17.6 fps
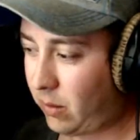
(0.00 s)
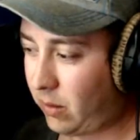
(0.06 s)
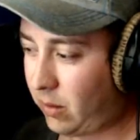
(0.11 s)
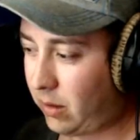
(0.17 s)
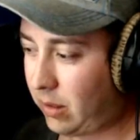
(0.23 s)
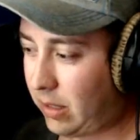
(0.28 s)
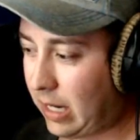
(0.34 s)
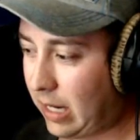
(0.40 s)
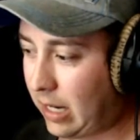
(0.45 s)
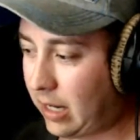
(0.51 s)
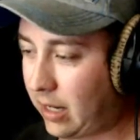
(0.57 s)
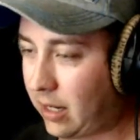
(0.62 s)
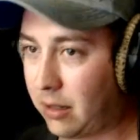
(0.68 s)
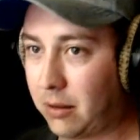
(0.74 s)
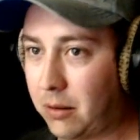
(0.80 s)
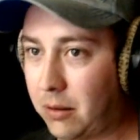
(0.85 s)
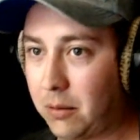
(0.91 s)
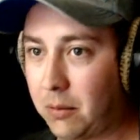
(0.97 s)

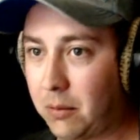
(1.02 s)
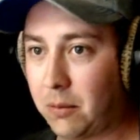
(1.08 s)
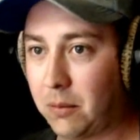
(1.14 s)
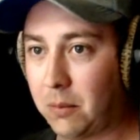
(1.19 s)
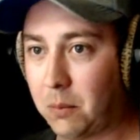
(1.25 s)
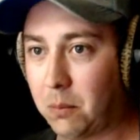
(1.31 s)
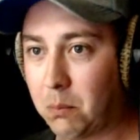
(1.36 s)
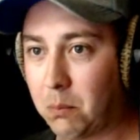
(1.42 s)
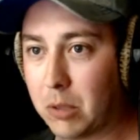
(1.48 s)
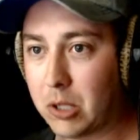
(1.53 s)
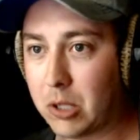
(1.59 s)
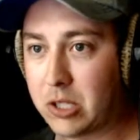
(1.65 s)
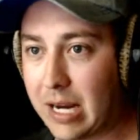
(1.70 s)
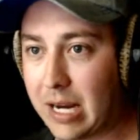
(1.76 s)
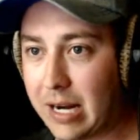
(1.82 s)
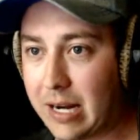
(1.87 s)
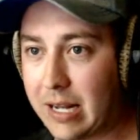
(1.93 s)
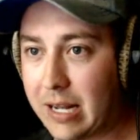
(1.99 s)
getting
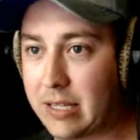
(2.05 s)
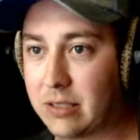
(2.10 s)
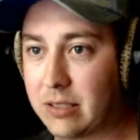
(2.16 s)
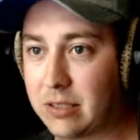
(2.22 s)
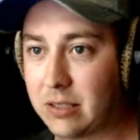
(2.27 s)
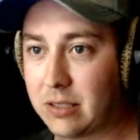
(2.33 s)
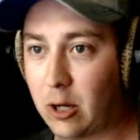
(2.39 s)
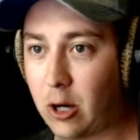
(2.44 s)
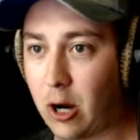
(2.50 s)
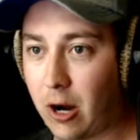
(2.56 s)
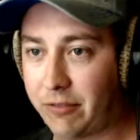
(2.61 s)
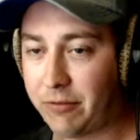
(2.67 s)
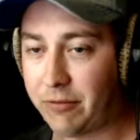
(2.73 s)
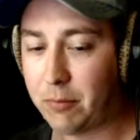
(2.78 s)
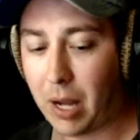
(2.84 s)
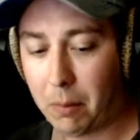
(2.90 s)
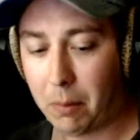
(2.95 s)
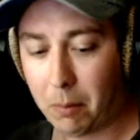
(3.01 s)
Mercedes off
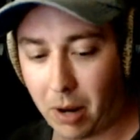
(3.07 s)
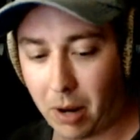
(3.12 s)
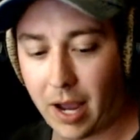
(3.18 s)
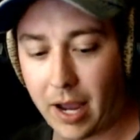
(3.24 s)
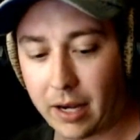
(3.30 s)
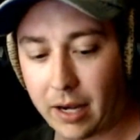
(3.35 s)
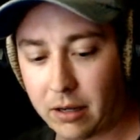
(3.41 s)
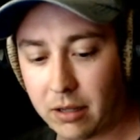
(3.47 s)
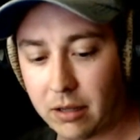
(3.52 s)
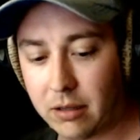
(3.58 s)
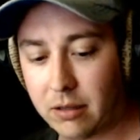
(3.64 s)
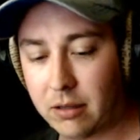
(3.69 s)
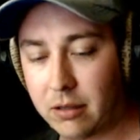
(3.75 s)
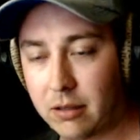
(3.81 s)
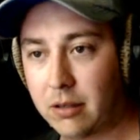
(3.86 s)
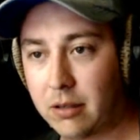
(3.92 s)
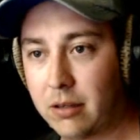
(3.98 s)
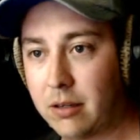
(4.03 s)
my mind.
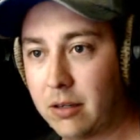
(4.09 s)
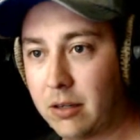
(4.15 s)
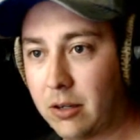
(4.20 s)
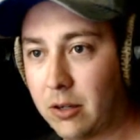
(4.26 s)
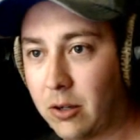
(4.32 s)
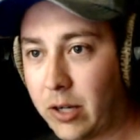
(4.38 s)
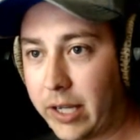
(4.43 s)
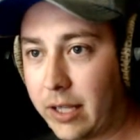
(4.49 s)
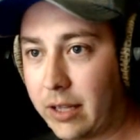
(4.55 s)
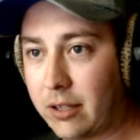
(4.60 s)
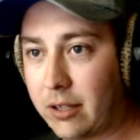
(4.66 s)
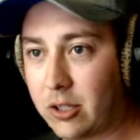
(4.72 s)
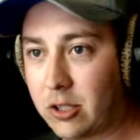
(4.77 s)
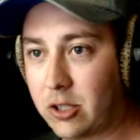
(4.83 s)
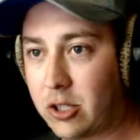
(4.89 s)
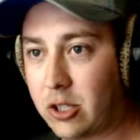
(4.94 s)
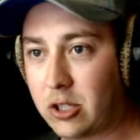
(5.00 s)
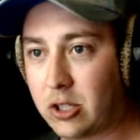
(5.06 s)
Like, there's
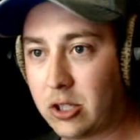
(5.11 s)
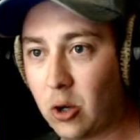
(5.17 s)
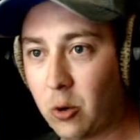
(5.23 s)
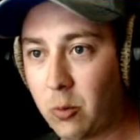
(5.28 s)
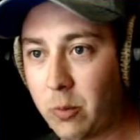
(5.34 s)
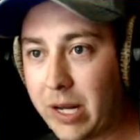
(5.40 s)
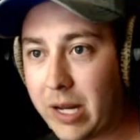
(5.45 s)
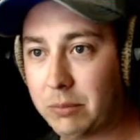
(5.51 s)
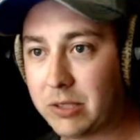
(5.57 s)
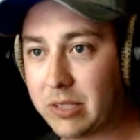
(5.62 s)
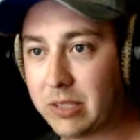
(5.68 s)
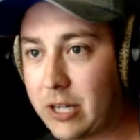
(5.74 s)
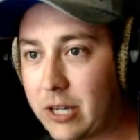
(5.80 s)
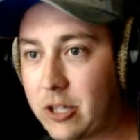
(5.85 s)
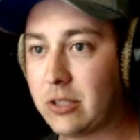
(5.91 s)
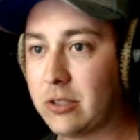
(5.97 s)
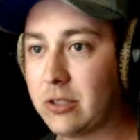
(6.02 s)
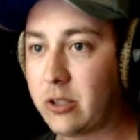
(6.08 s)
just so many
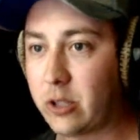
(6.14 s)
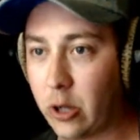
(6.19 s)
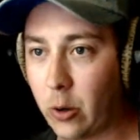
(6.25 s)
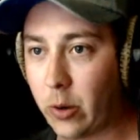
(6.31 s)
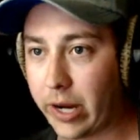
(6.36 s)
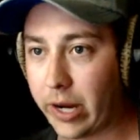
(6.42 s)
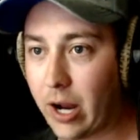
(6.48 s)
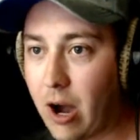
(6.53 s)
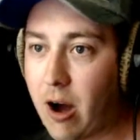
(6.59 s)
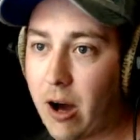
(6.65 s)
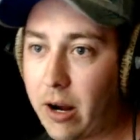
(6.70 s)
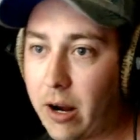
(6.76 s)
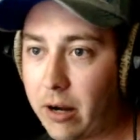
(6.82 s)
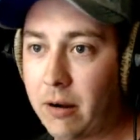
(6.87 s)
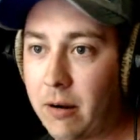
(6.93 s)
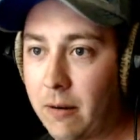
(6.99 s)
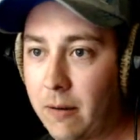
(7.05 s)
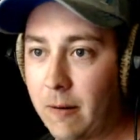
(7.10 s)
obsessions going on
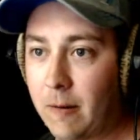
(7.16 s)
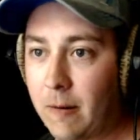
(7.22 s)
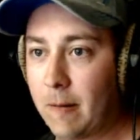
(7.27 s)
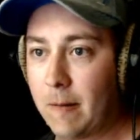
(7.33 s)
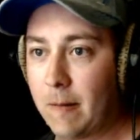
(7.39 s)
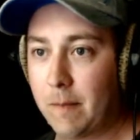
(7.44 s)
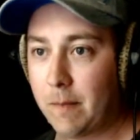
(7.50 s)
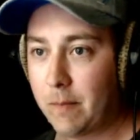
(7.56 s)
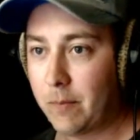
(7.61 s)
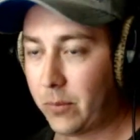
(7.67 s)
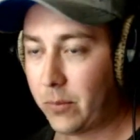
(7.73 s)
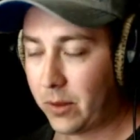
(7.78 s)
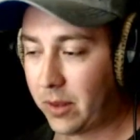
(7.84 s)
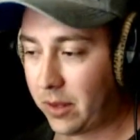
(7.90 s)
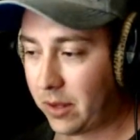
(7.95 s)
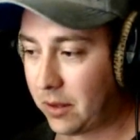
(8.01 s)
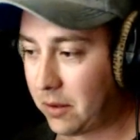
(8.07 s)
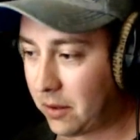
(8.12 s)

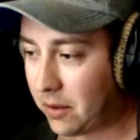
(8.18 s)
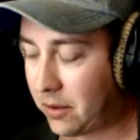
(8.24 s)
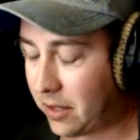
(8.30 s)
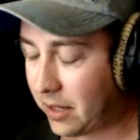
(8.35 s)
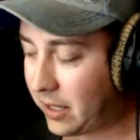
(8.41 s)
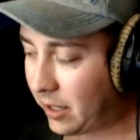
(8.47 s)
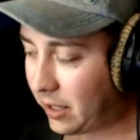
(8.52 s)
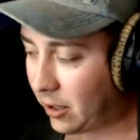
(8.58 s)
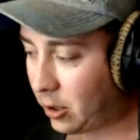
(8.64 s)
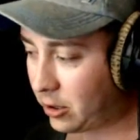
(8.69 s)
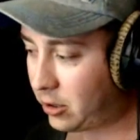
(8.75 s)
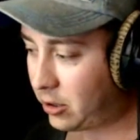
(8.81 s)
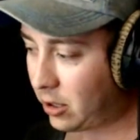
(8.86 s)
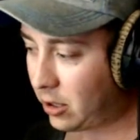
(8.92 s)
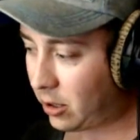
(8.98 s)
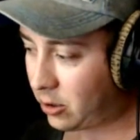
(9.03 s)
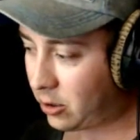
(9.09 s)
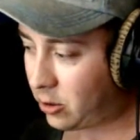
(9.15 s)
that
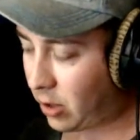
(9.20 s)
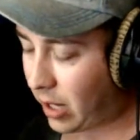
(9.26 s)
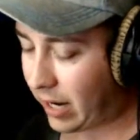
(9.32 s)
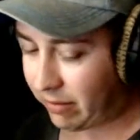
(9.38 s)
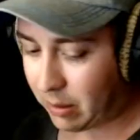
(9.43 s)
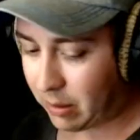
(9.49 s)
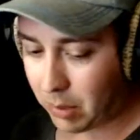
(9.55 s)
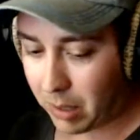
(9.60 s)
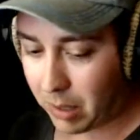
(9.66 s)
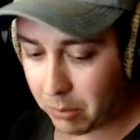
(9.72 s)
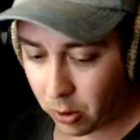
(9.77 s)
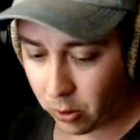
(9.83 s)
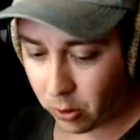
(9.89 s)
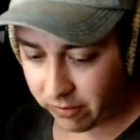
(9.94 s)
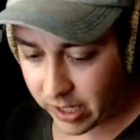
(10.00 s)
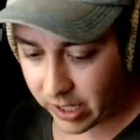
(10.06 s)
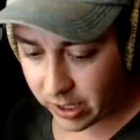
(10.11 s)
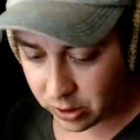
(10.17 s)
are driving my
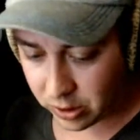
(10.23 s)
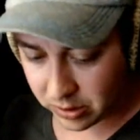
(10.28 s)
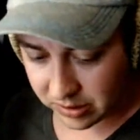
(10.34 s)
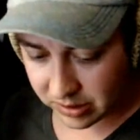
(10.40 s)
motivations here.